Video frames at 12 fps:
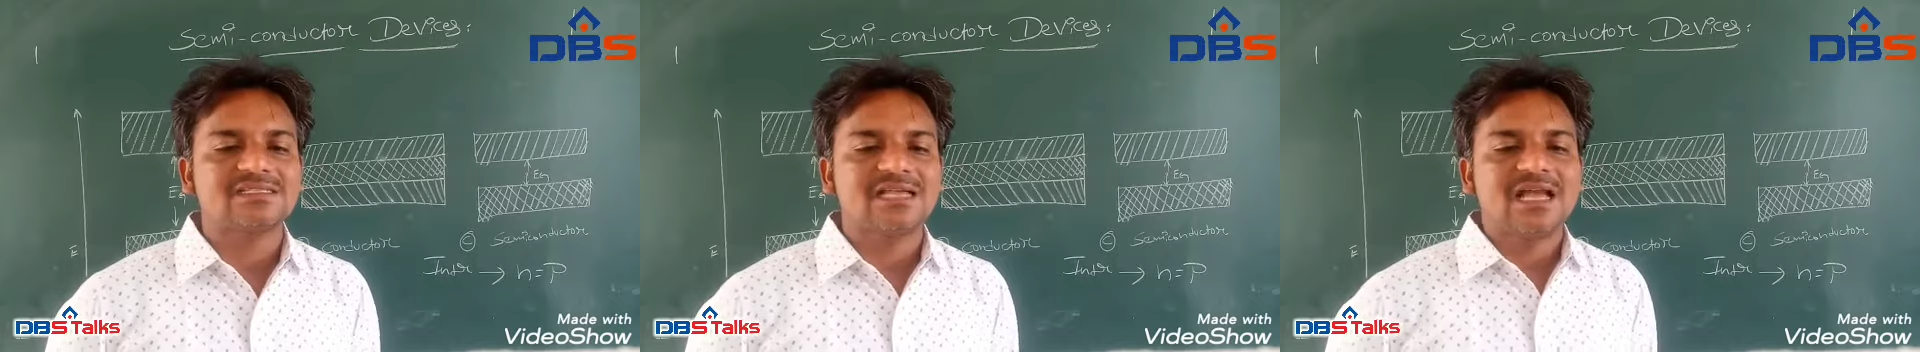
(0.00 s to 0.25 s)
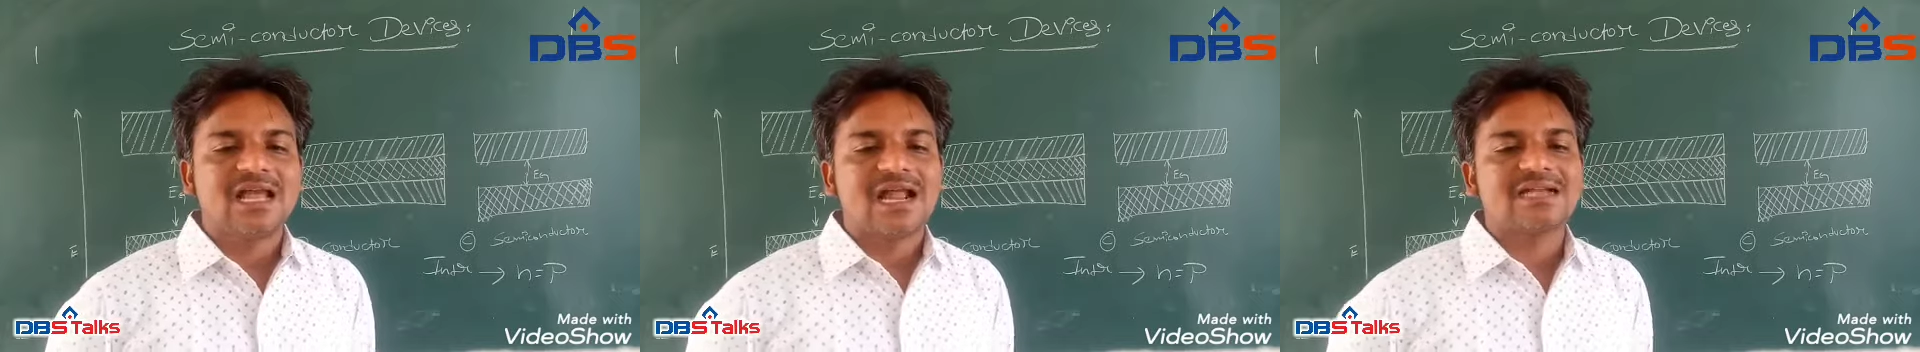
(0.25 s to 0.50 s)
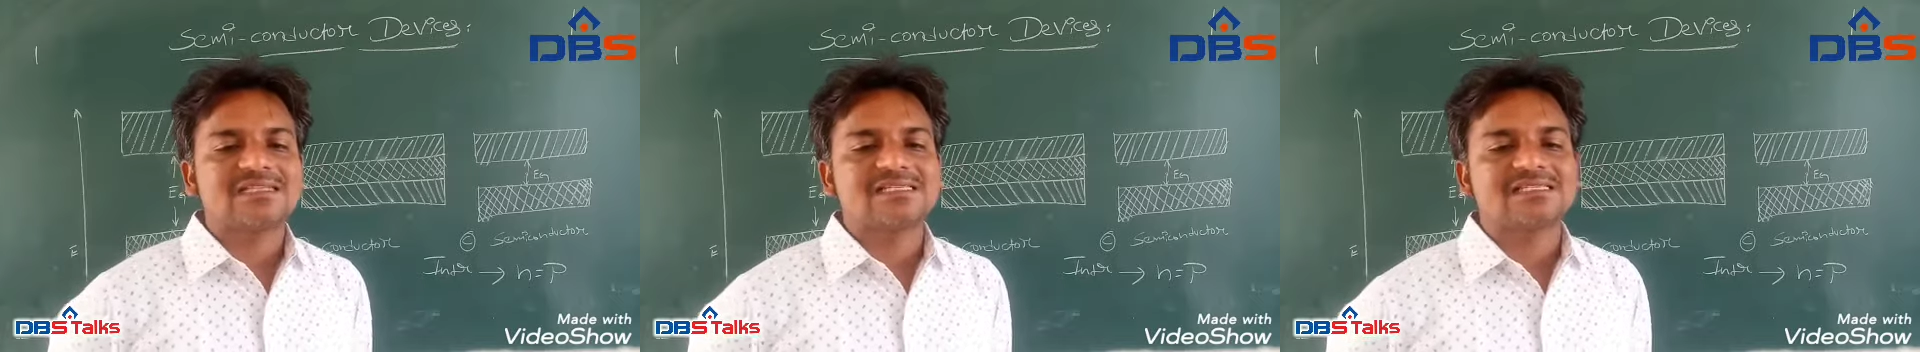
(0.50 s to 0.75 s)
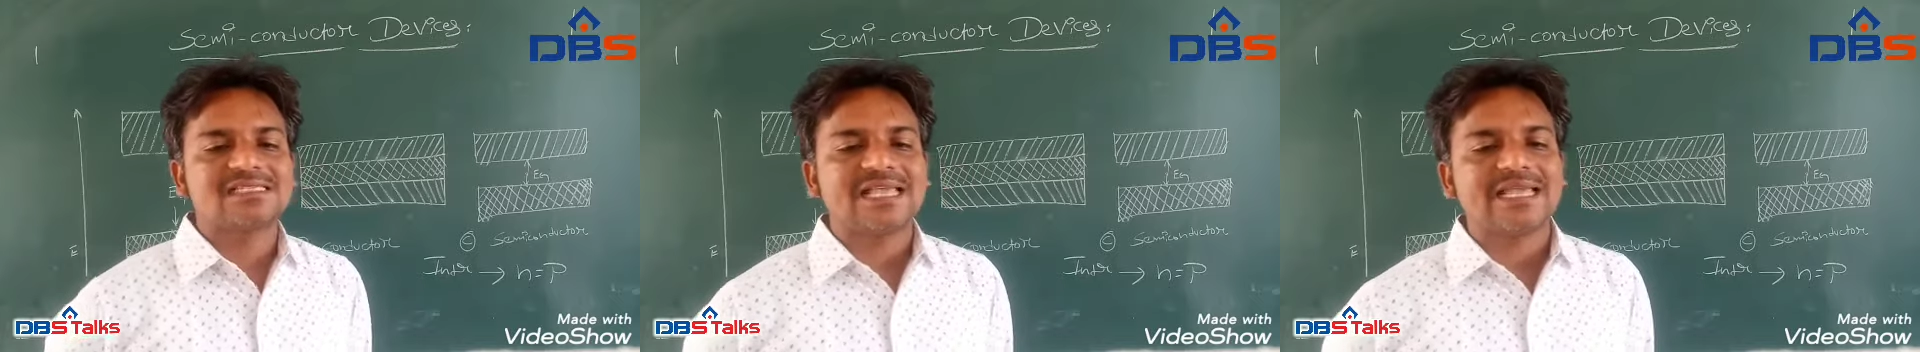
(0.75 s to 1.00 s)
at the
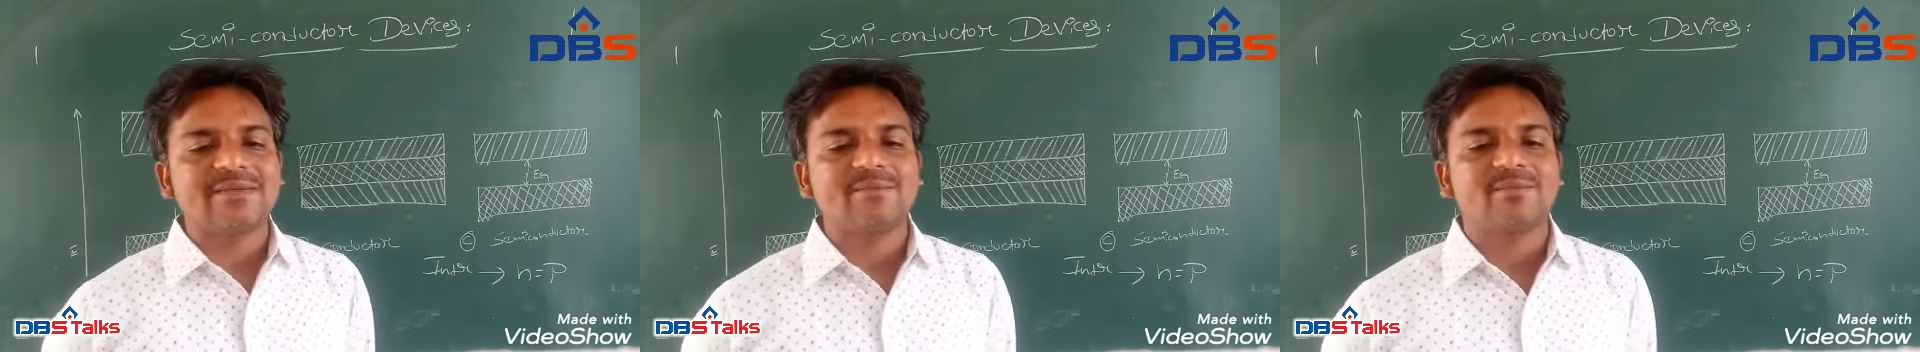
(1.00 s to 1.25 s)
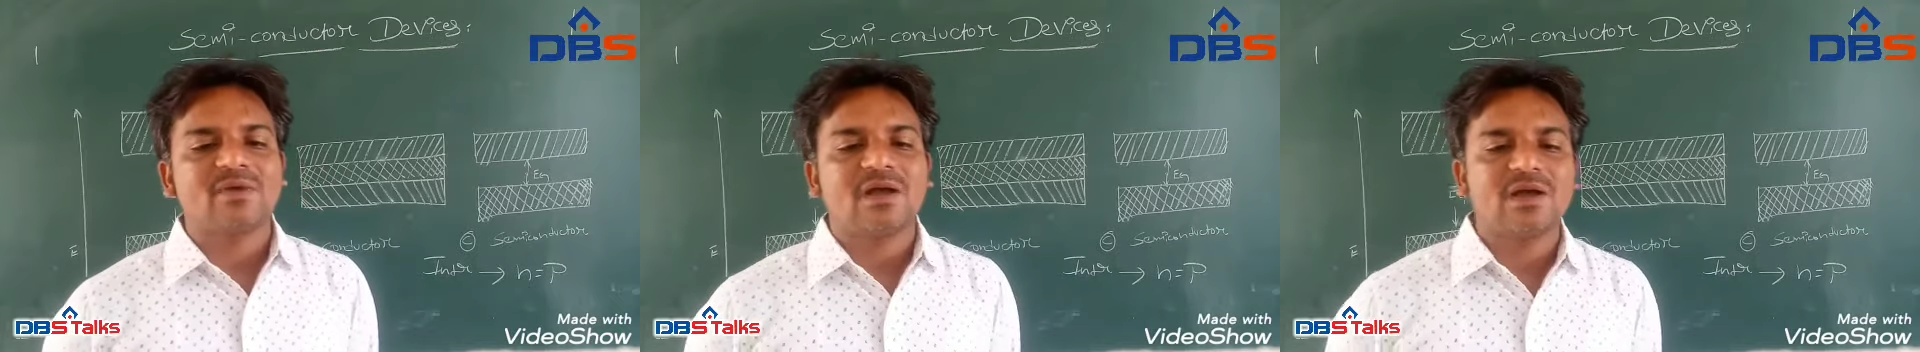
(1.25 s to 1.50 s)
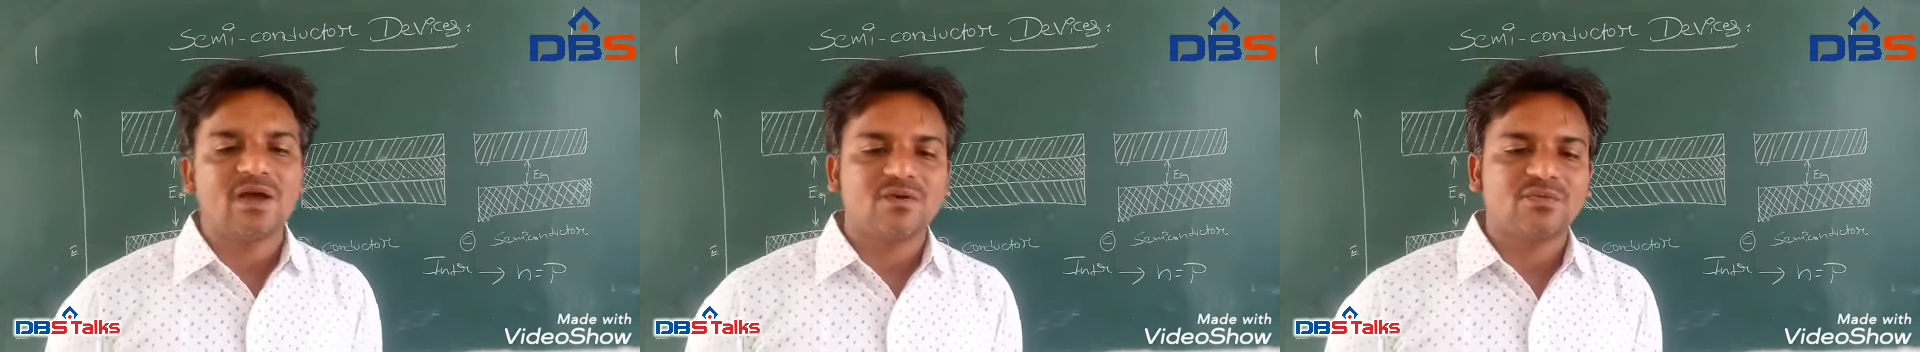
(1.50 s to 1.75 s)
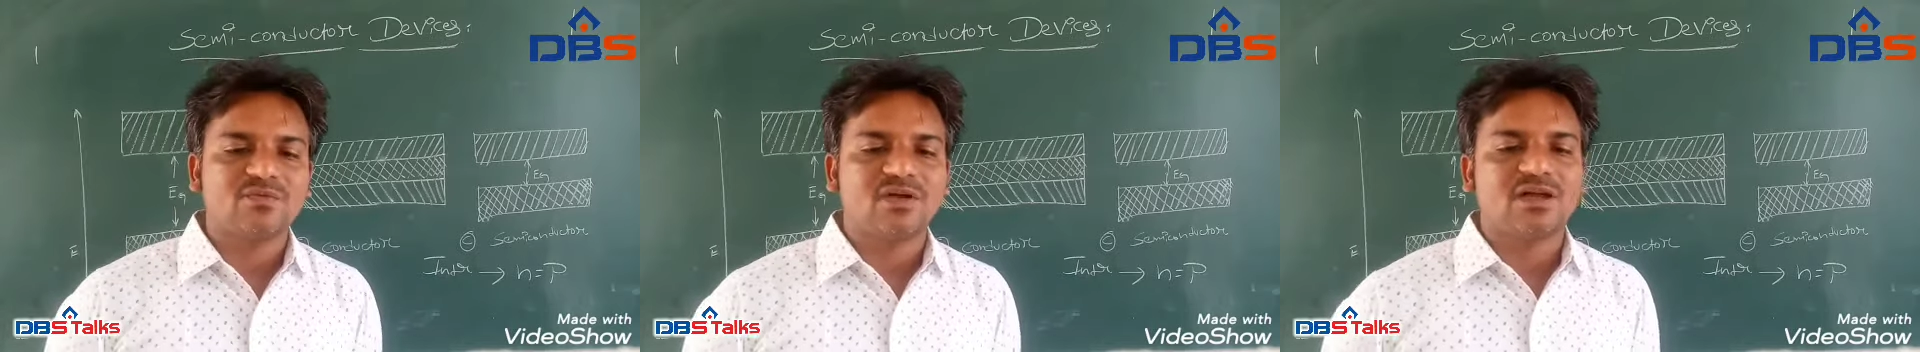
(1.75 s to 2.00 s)
same
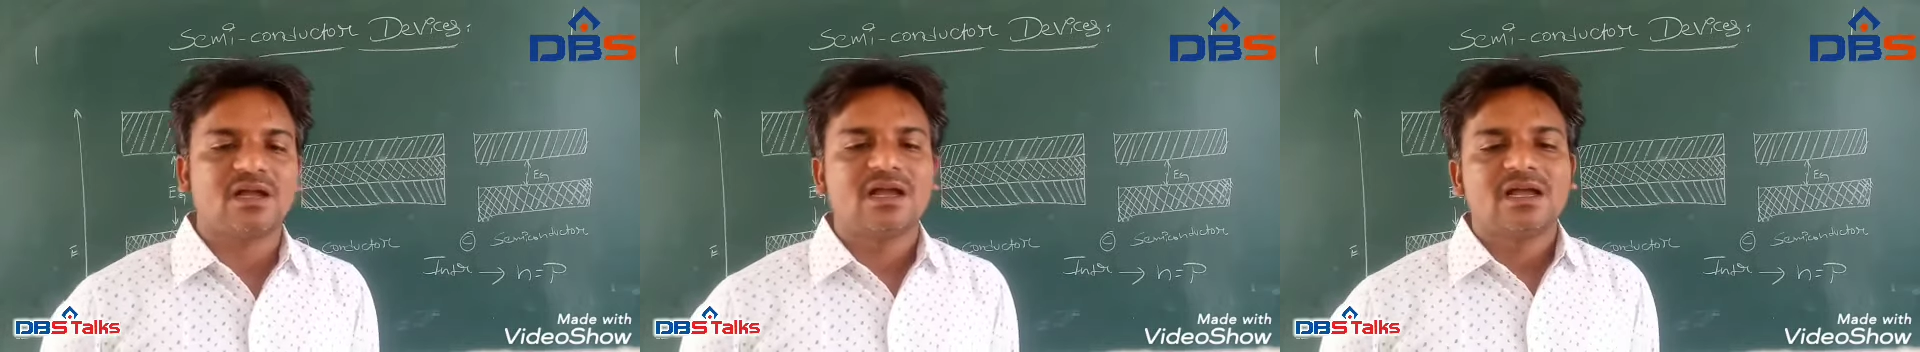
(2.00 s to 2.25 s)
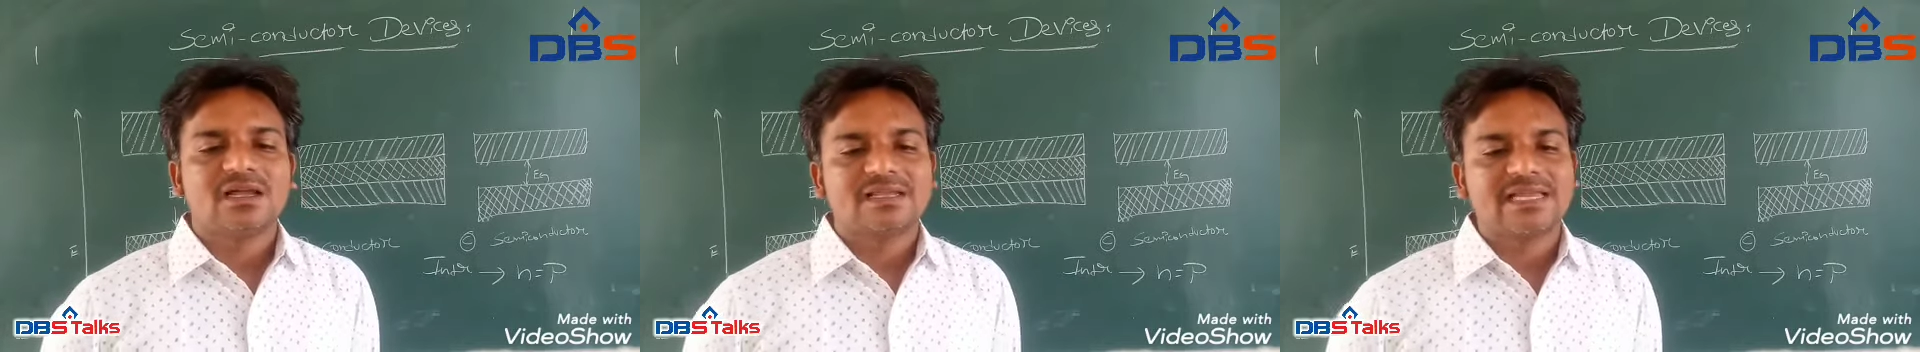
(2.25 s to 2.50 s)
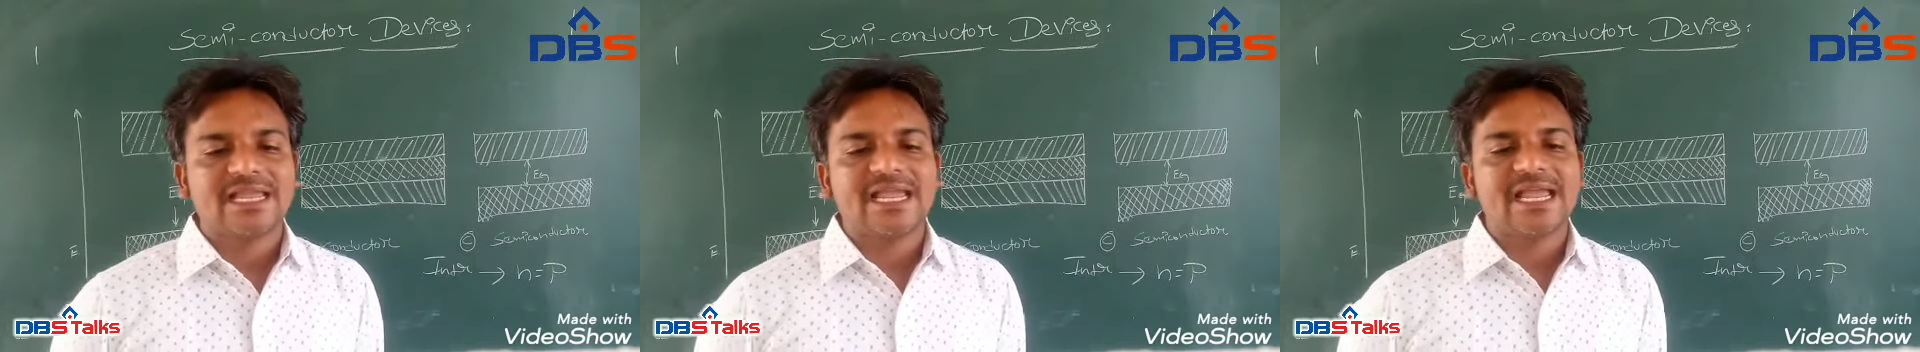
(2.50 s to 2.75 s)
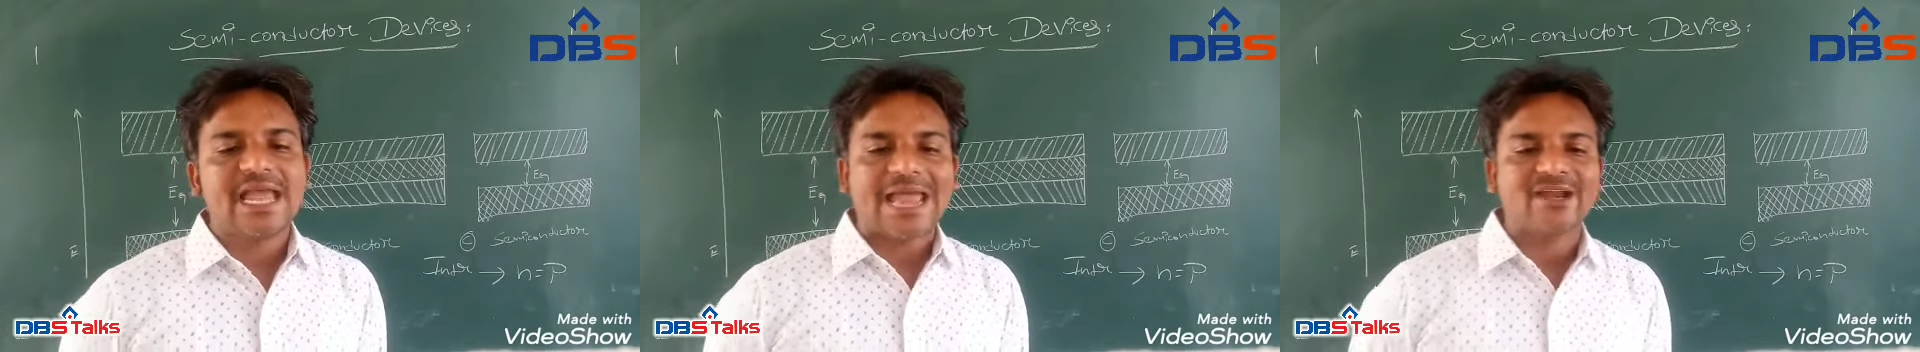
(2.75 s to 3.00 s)
of k
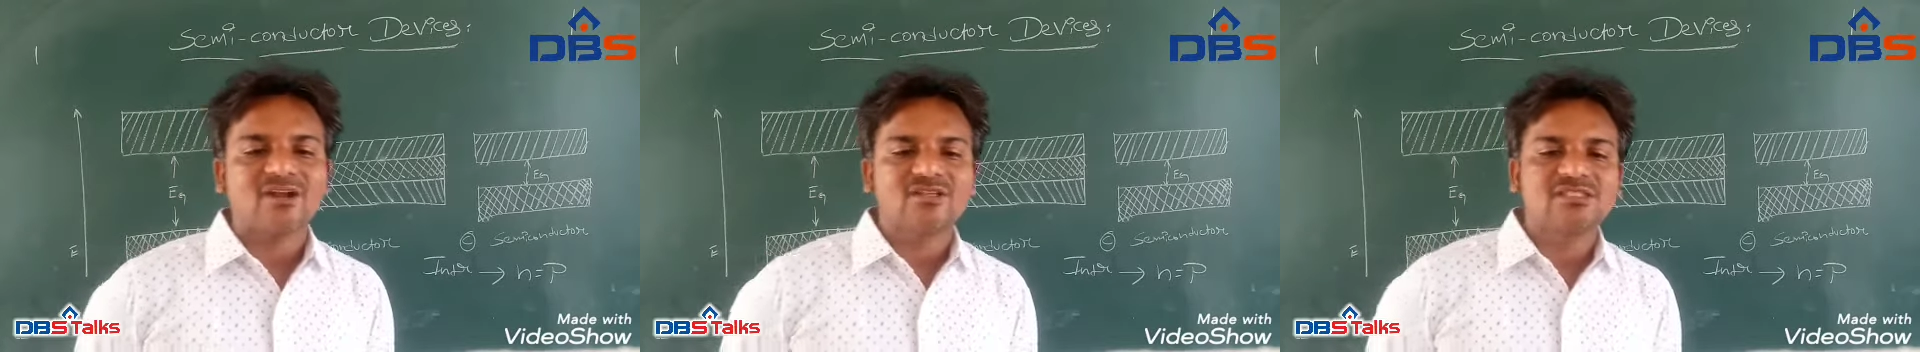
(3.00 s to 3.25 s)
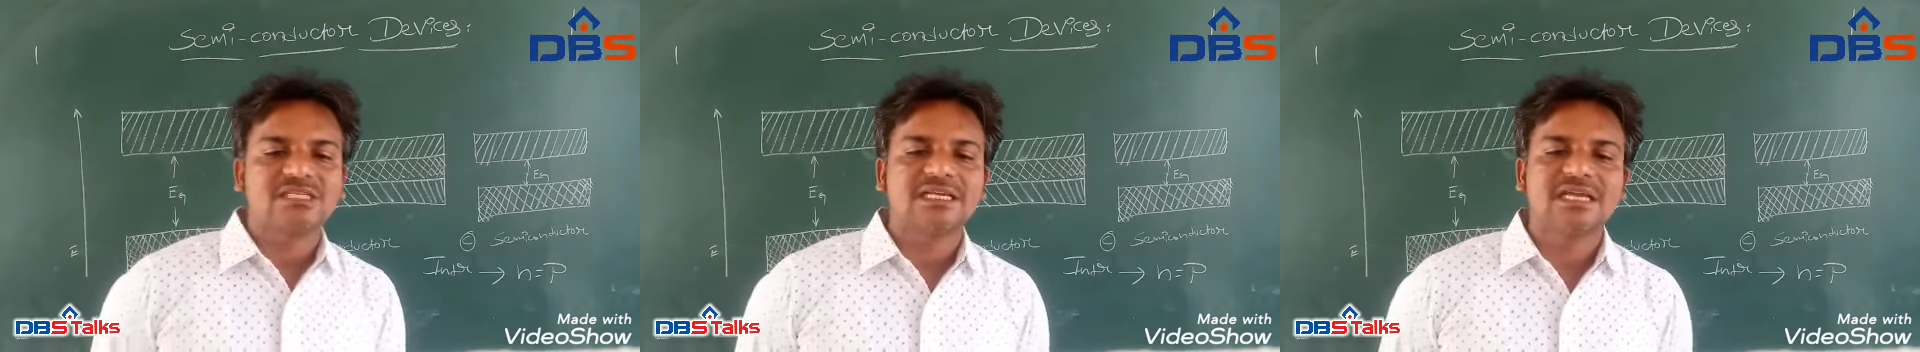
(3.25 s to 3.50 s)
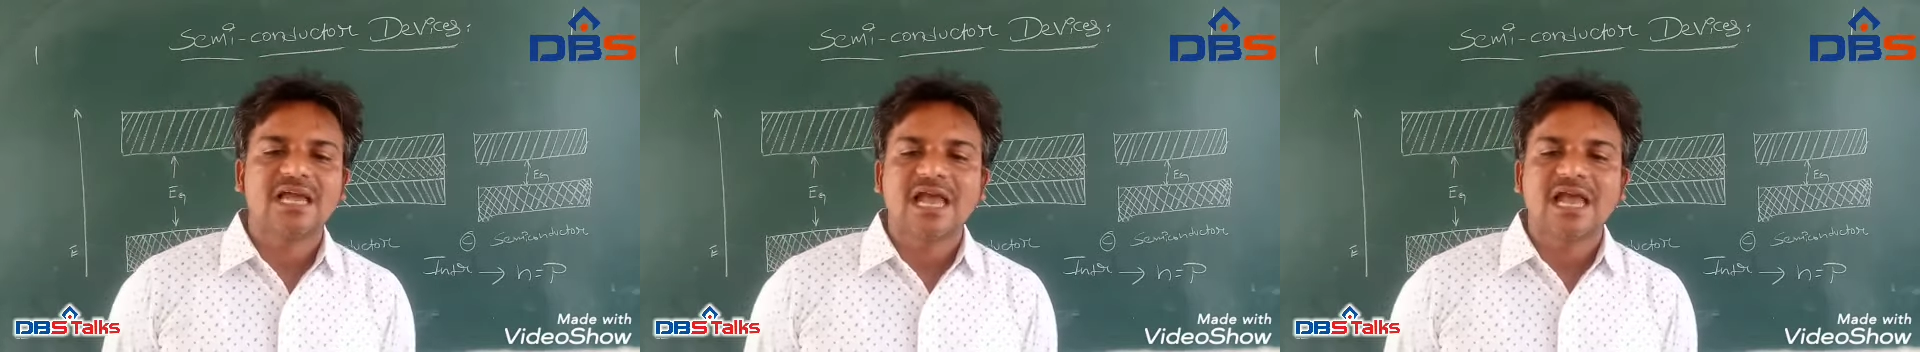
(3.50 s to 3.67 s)
energy